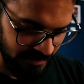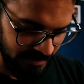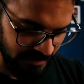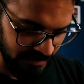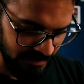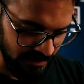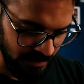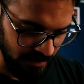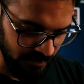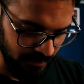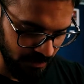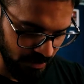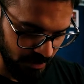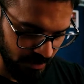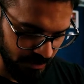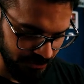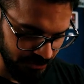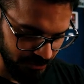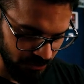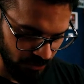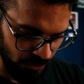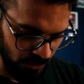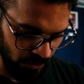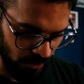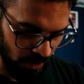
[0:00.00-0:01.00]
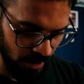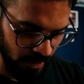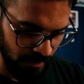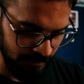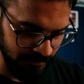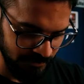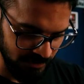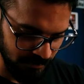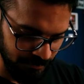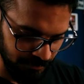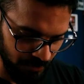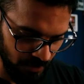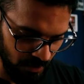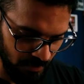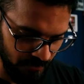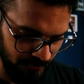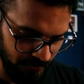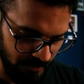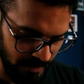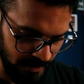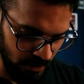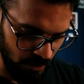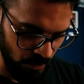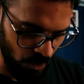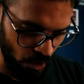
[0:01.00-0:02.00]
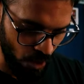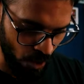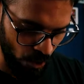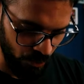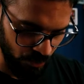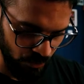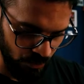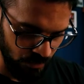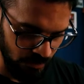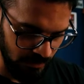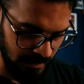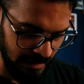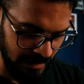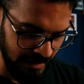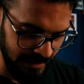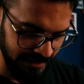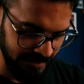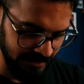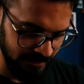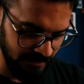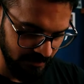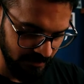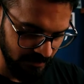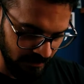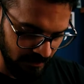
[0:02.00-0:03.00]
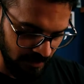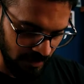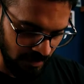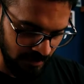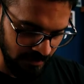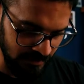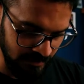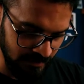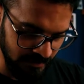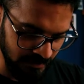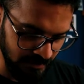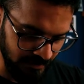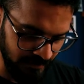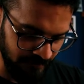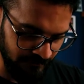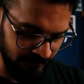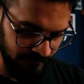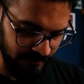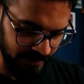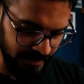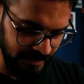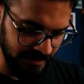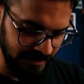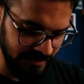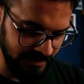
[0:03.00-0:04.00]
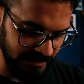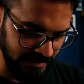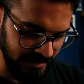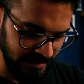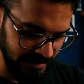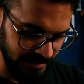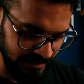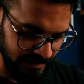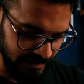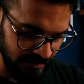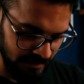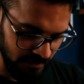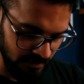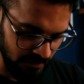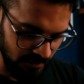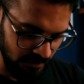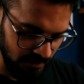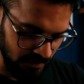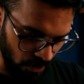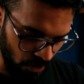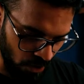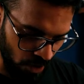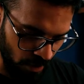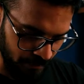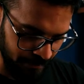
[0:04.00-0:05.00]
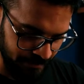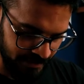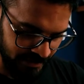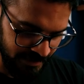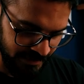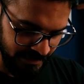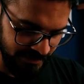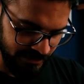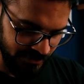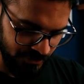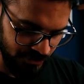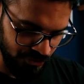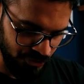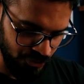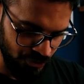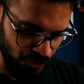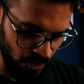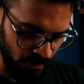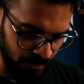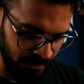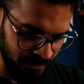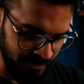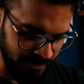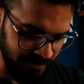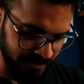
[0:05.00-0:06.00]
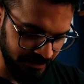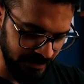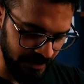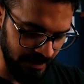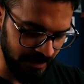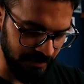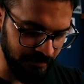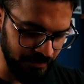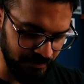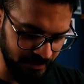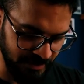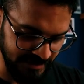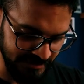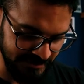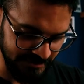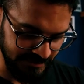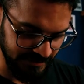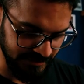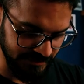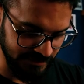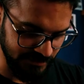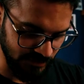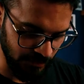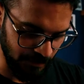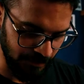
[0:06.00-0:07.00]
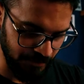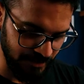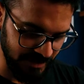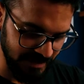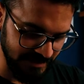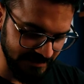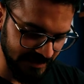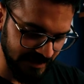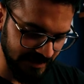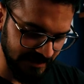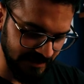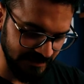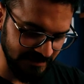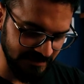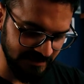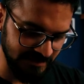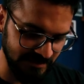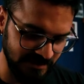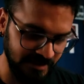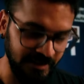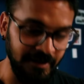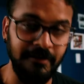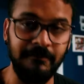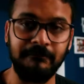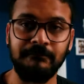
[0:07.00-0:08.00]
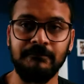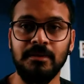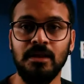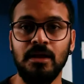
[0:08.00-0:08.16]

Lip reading: healing brush, crops, profile, auto, light, color, effect, detail, optics, geometry, and preset. So preset is the thing